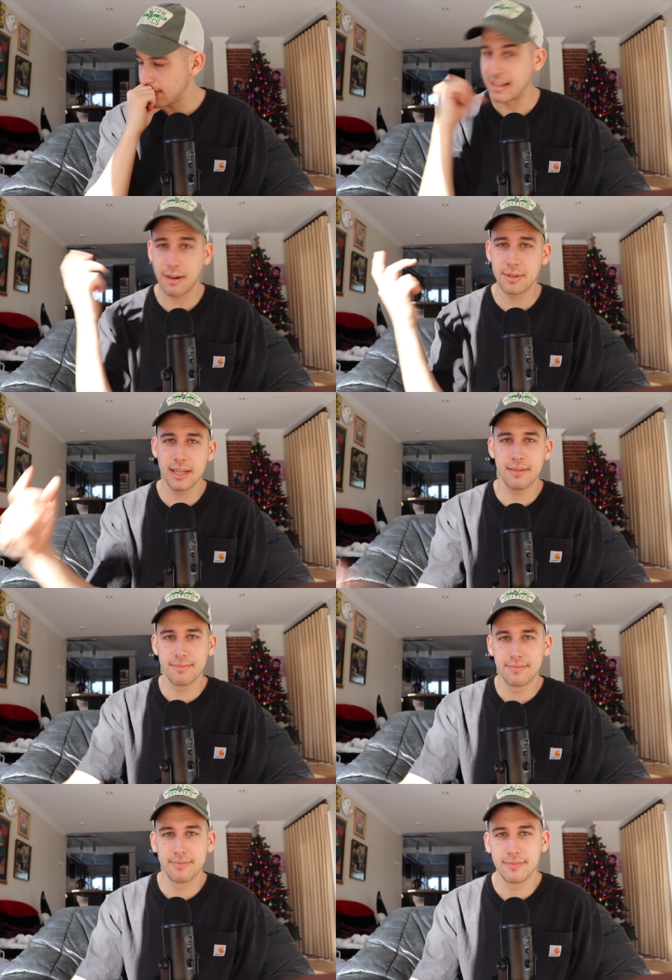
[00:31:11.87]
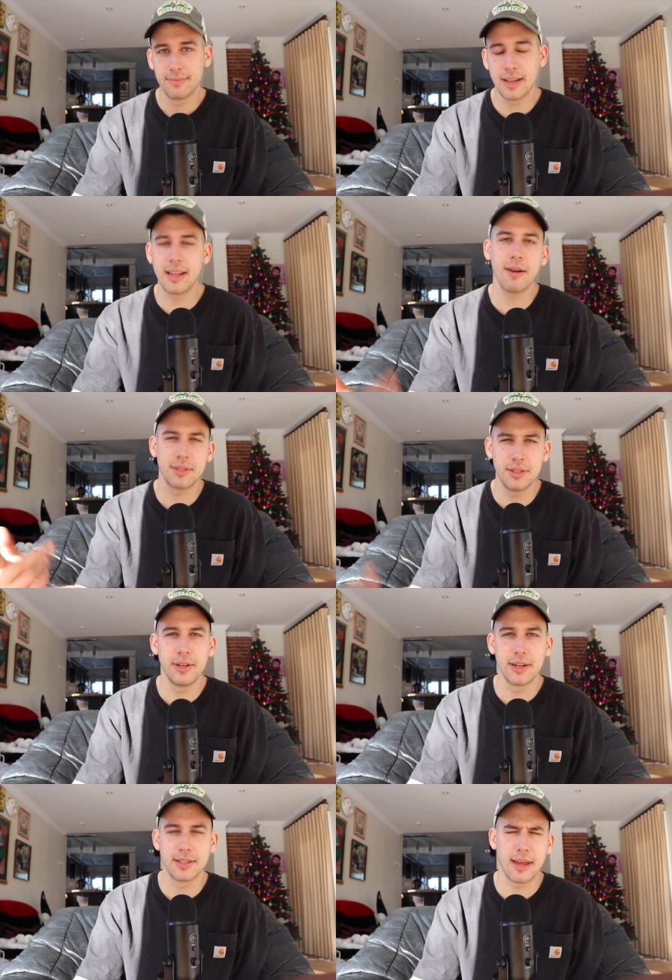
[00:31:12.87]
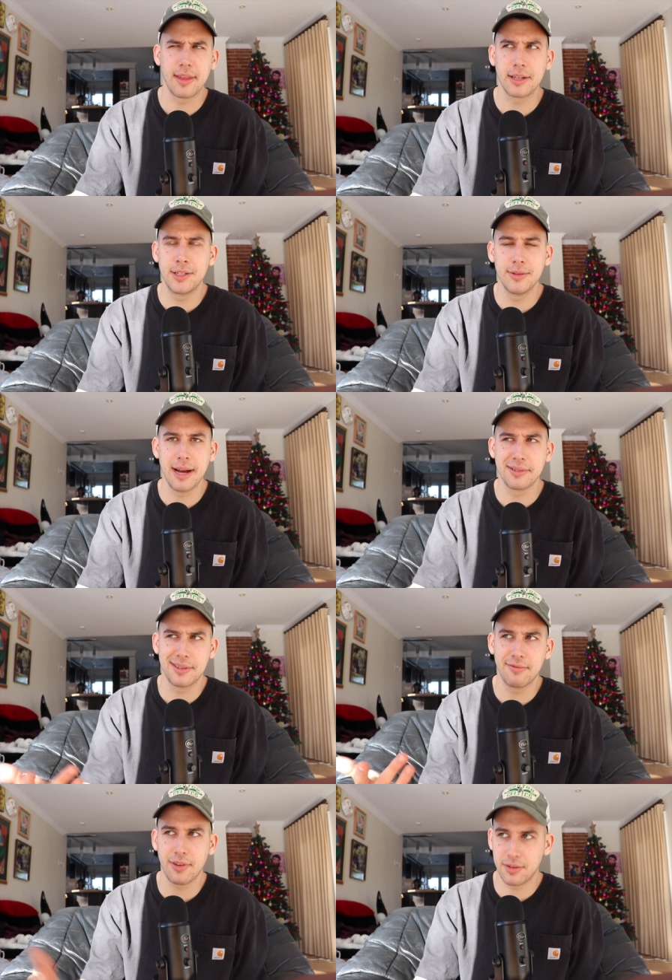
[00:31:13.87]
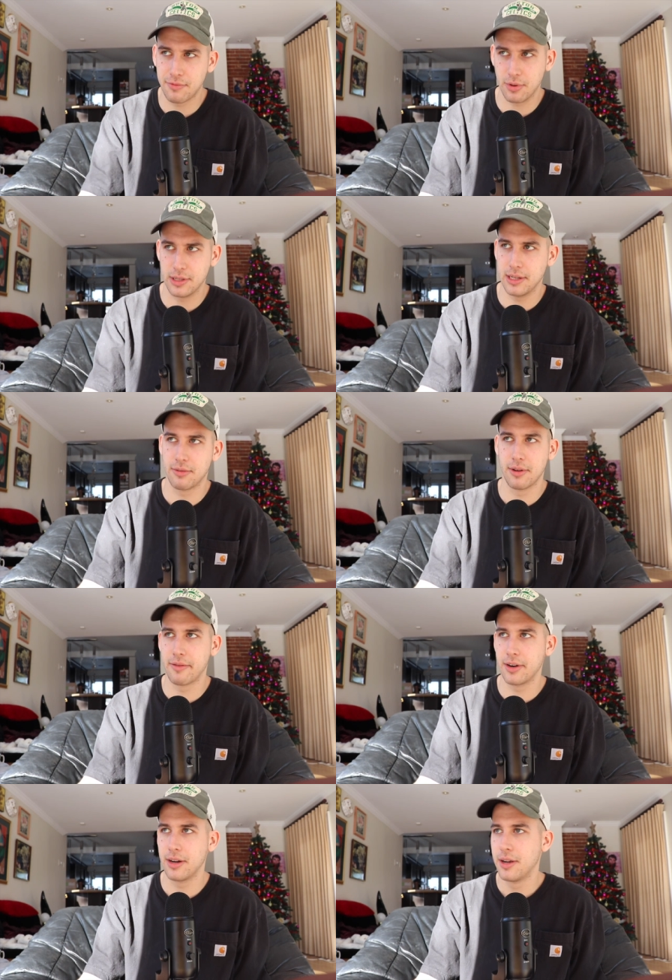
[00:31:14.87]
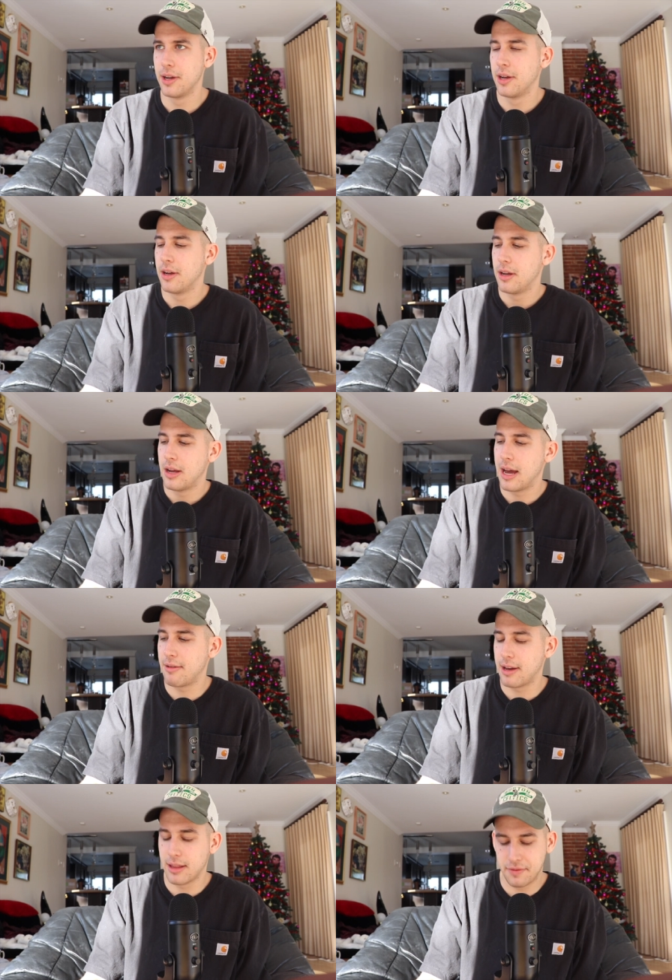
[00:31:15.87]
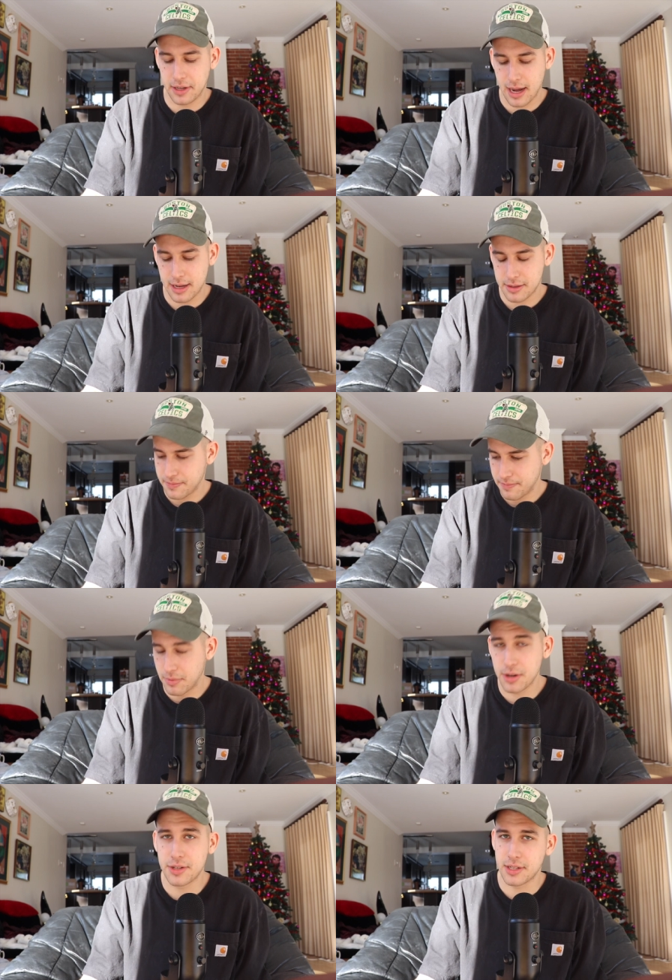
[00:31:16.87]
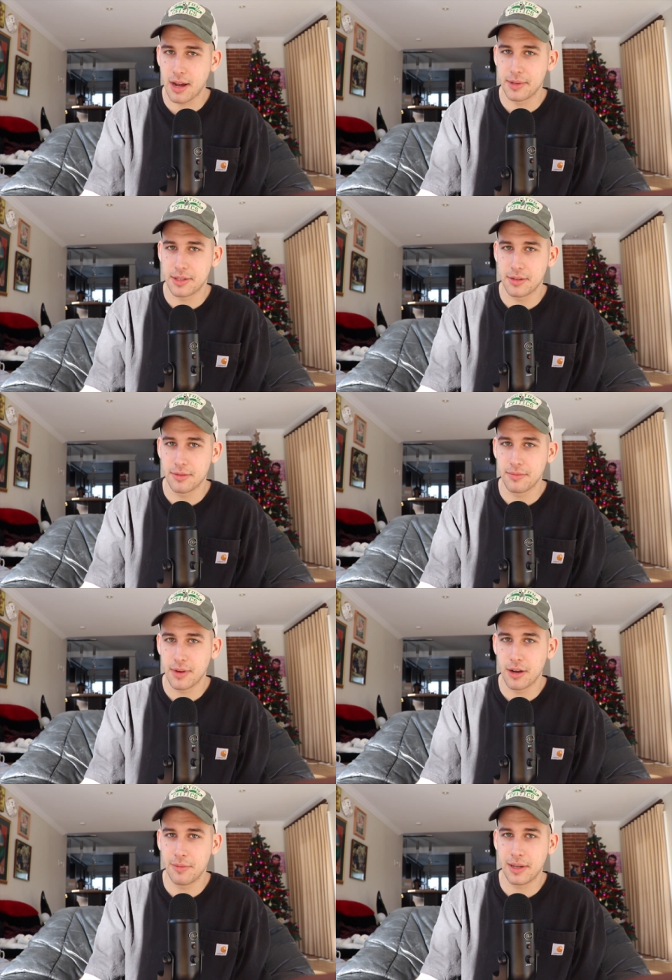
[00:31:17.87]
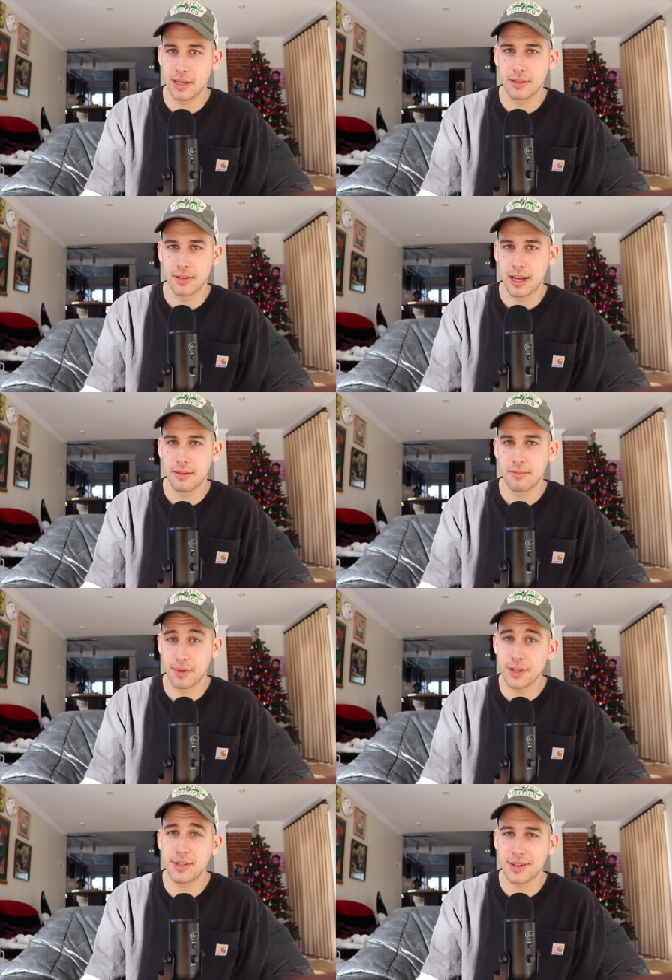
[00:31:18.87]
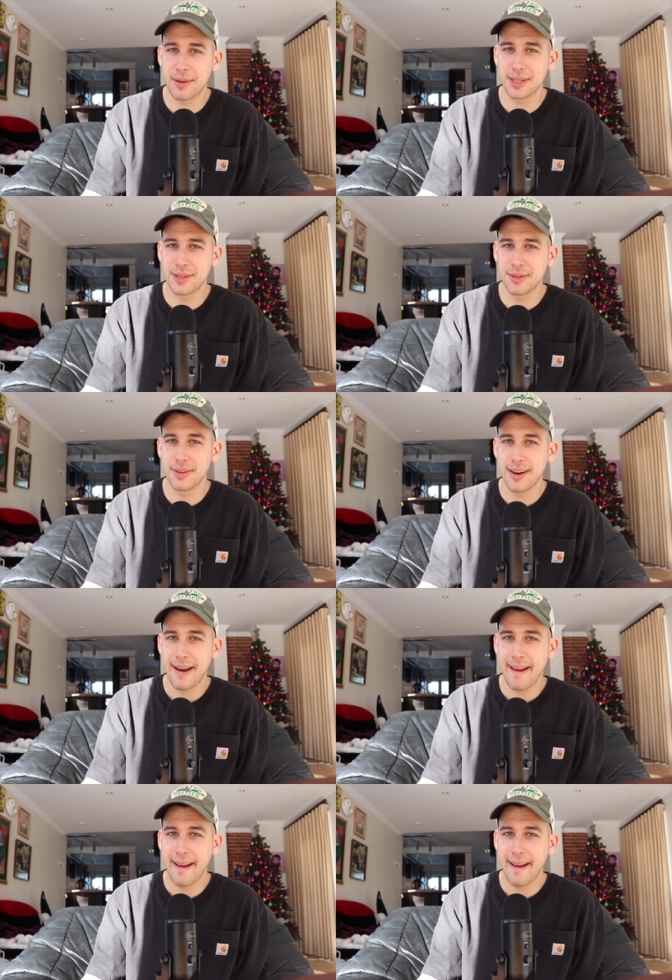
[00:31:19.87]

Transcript: And that was it. And that was New Year's, I think, 2014 or whatever. Anyway, love you guys. Merch is coming soon. I hope you guys know that. Merch is coming soon.